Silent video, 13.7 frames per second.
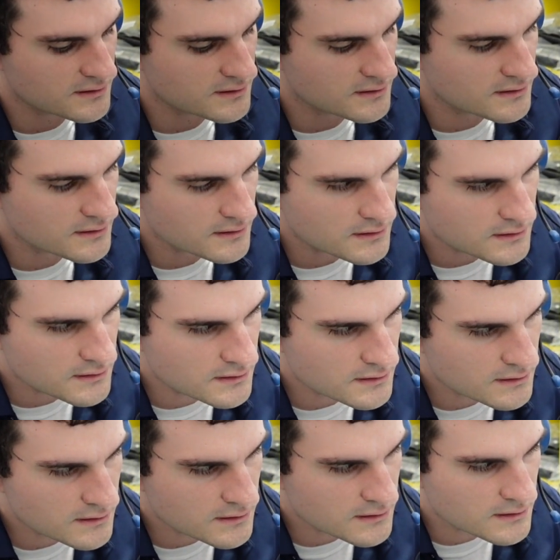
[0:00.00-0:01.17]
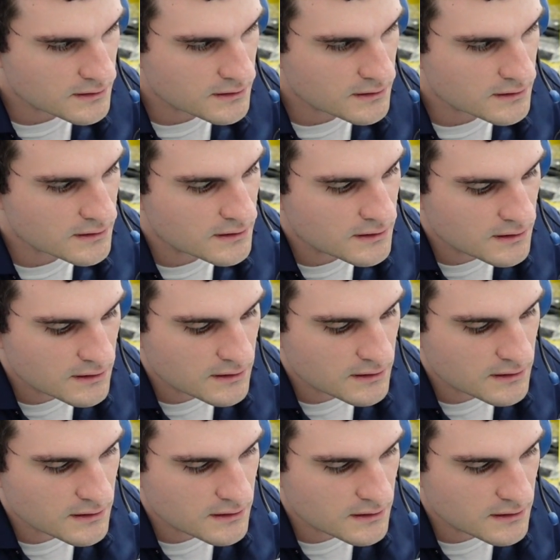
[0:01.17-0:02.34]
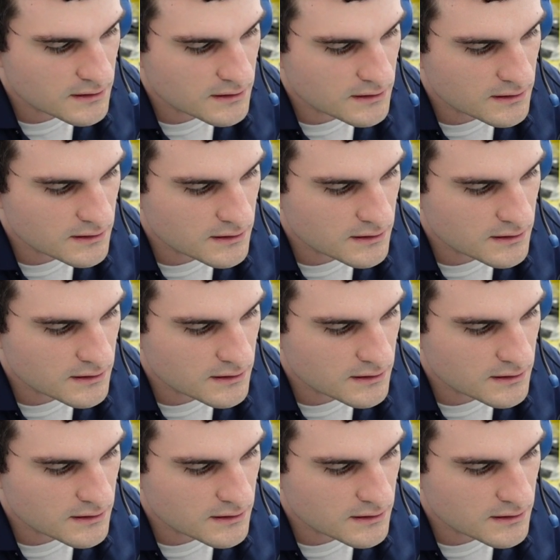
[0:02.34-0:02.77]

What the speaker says: [no speech]